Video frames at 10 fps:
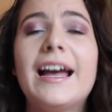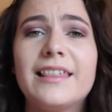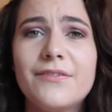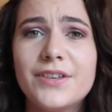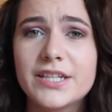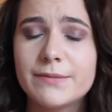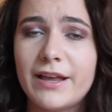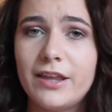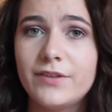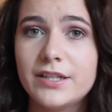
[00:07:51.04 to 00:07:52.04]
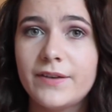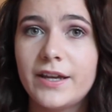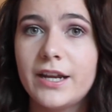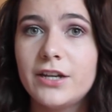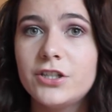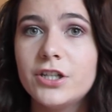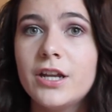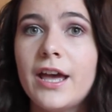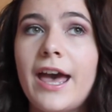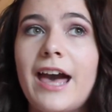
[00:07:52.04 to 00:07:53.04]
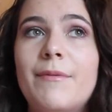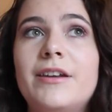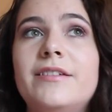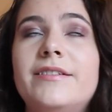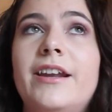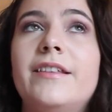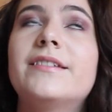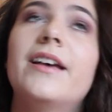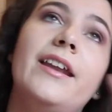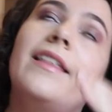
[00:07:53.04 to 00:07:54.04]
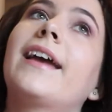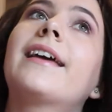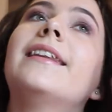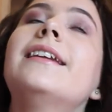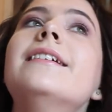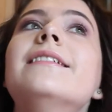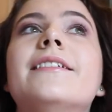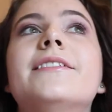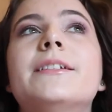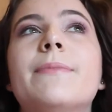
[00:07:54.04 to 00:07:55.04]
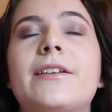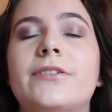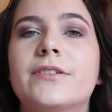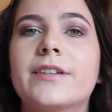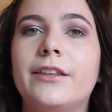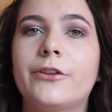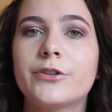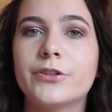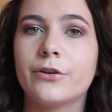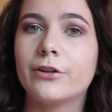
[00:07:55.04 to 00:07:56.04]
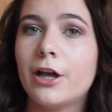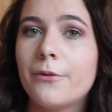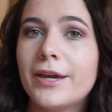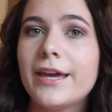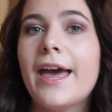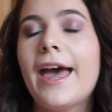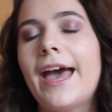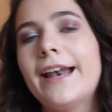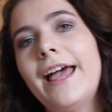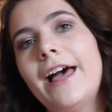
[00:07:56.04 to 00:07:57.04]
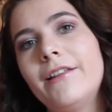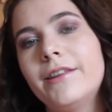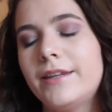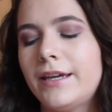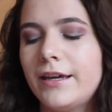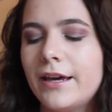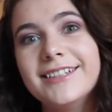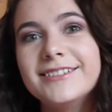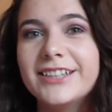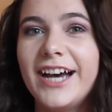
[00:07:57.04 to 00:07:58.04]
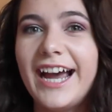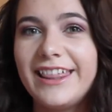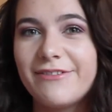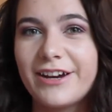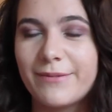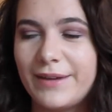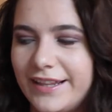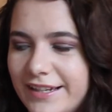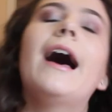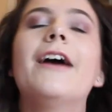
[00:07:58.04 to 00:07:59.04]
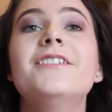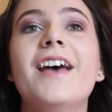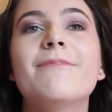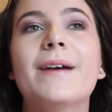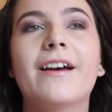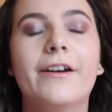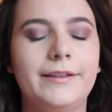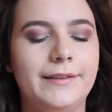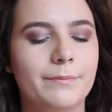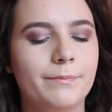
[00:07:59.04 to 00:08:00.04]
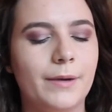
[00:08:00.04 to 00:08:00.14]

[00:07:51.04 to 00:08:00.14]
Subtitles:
I love the smell of this foundation, and when you sit in the sun it like glitters and just makes your skin look so glowy and healthy, so I highly recommend this. I also have my current lip